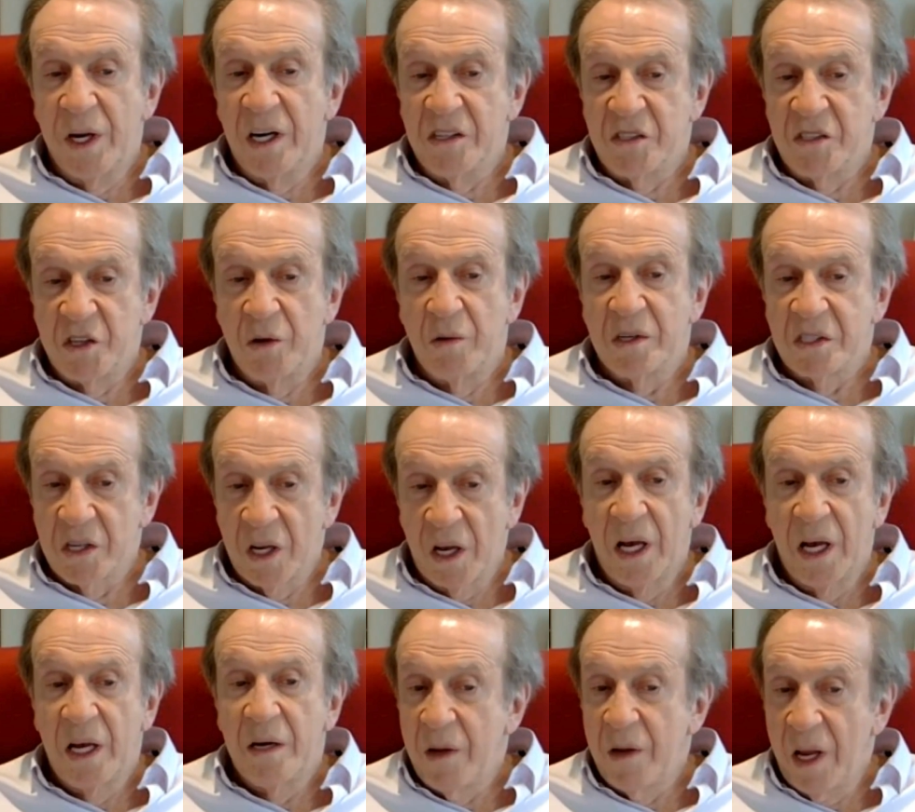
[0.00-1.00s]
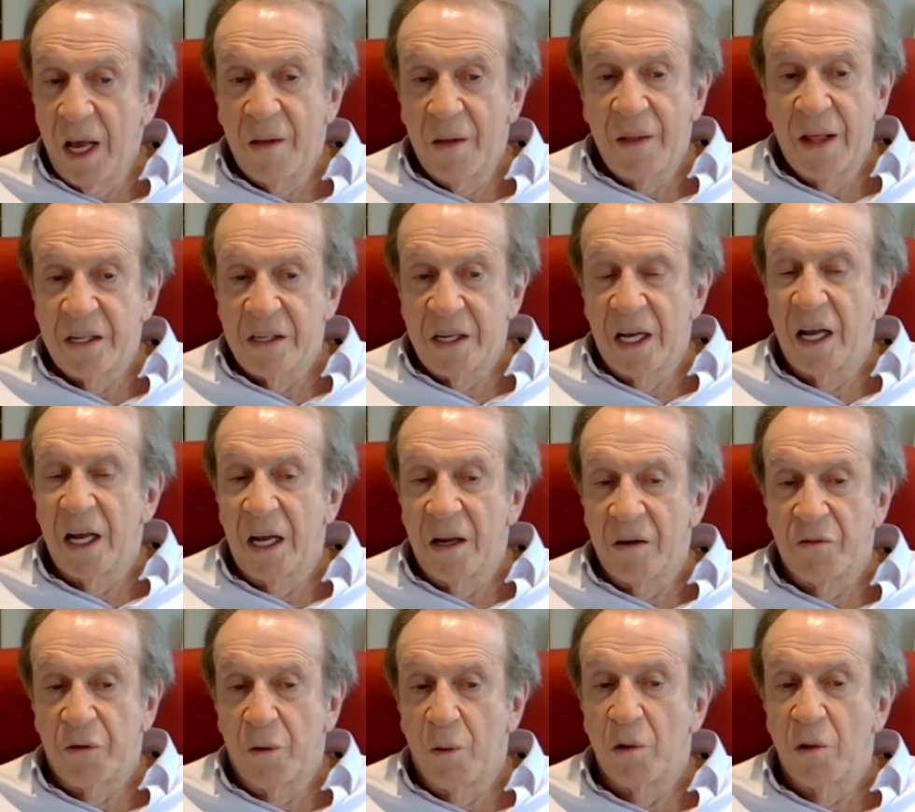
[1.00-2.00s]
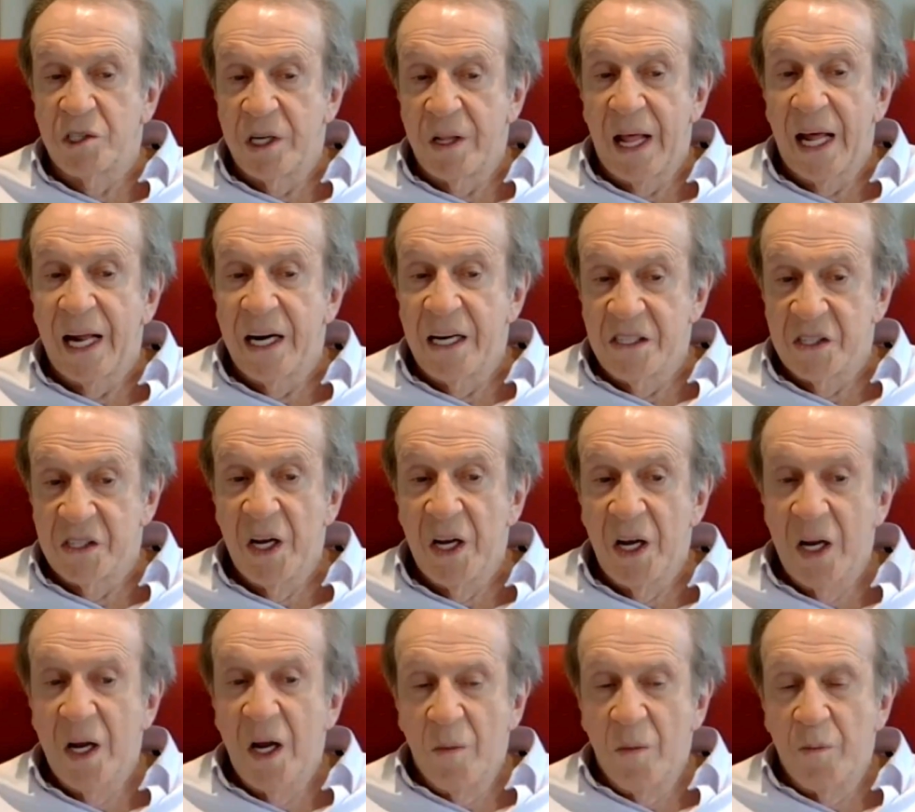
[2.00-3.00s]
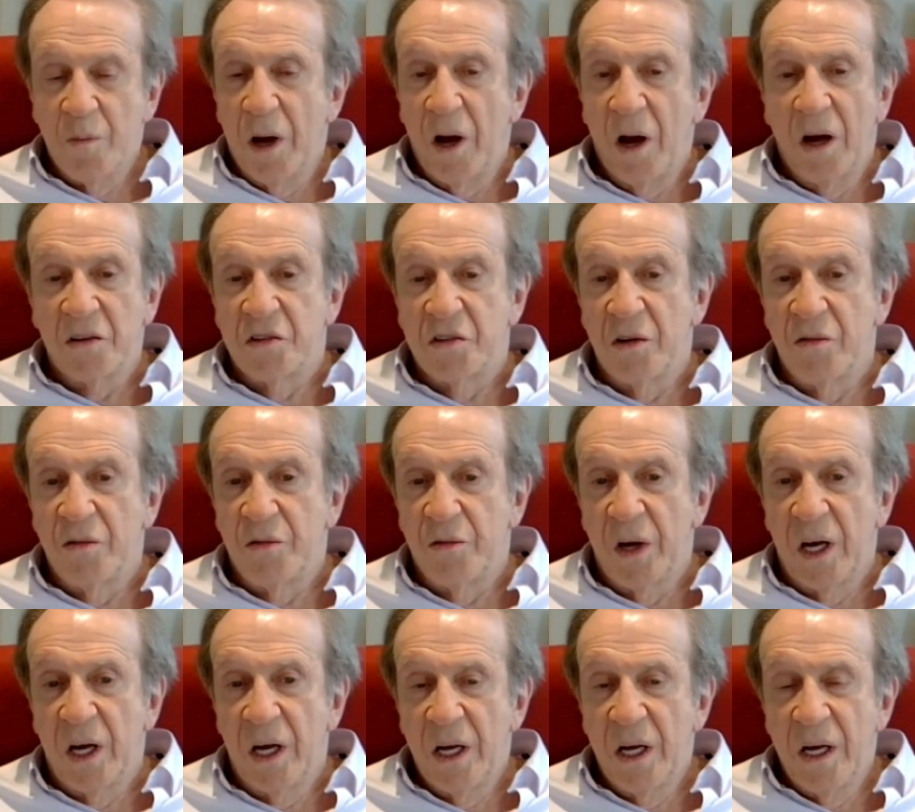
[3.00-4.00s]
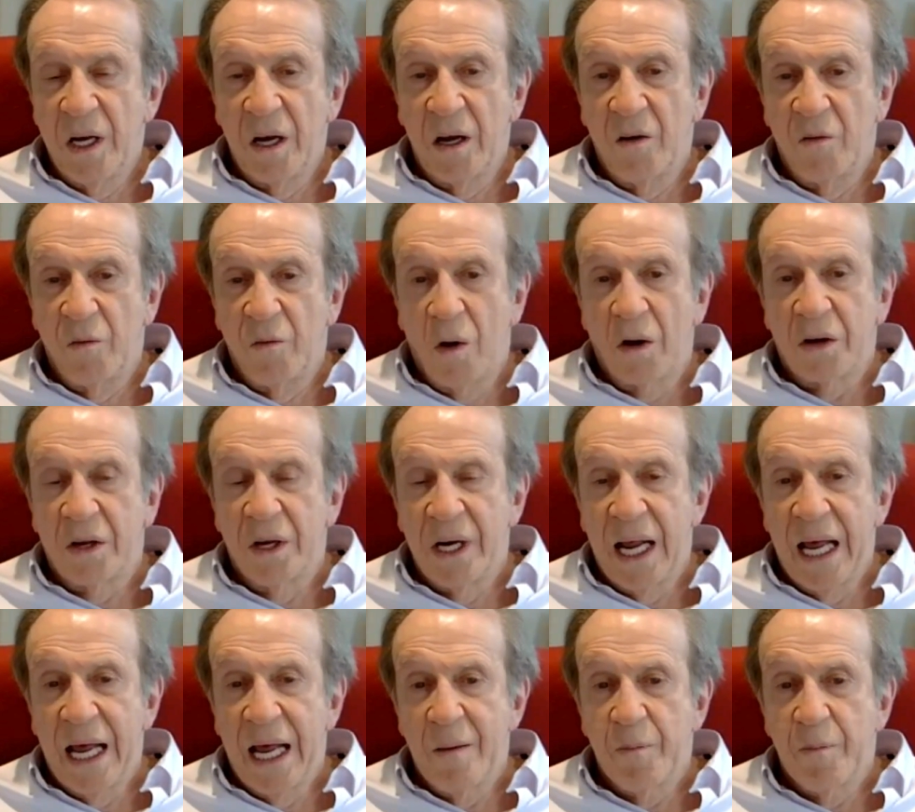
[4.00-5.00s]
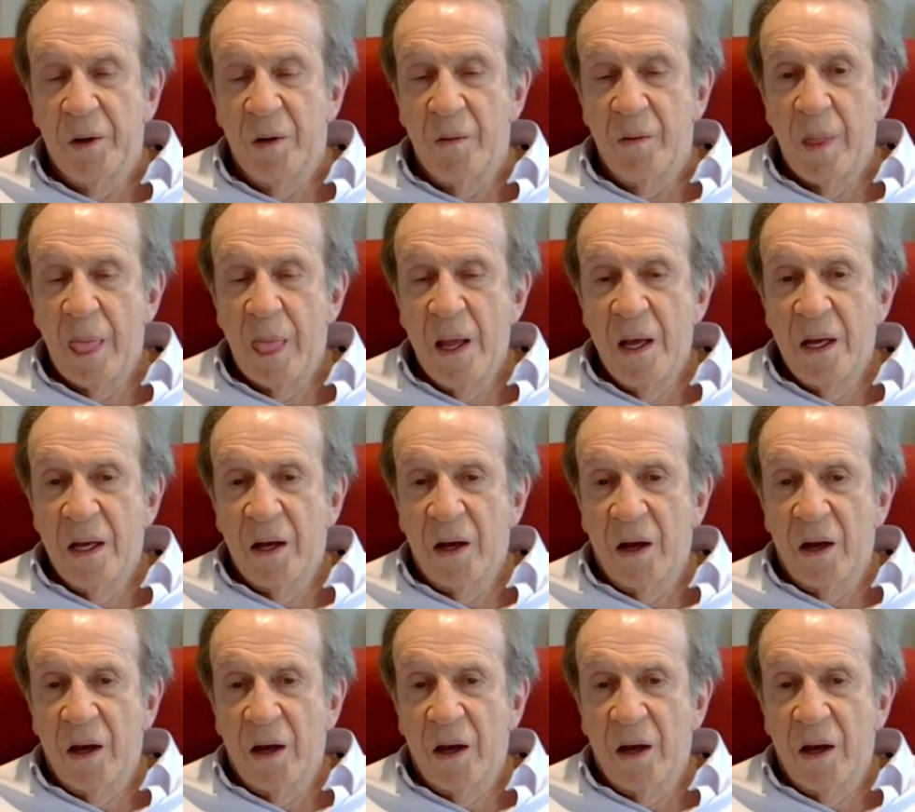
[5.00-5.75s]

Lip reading: committed suicide. Yeah, that unfortunately that is part of what can happen